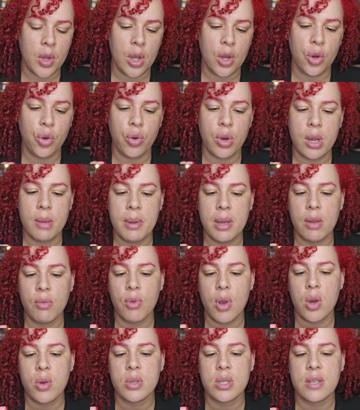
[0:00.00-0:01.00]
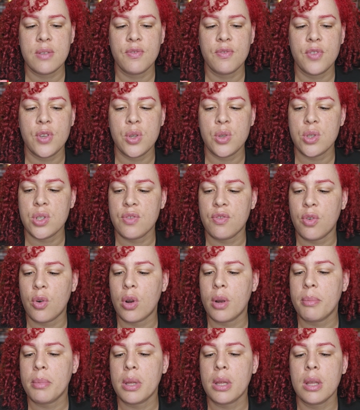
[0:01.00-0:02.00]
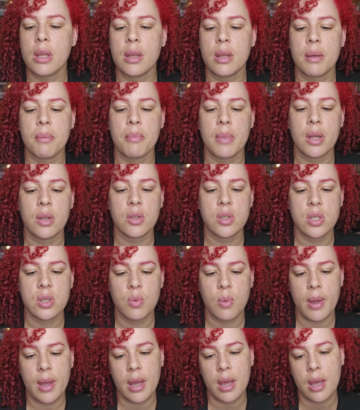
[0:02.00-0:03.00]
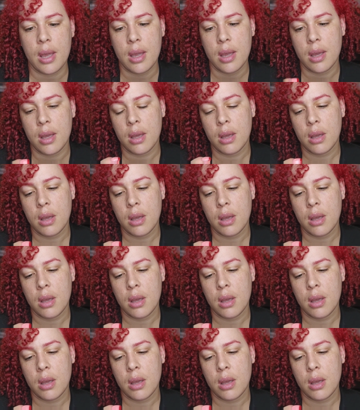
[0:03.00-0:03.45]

Creamy rose-infused formula that melts away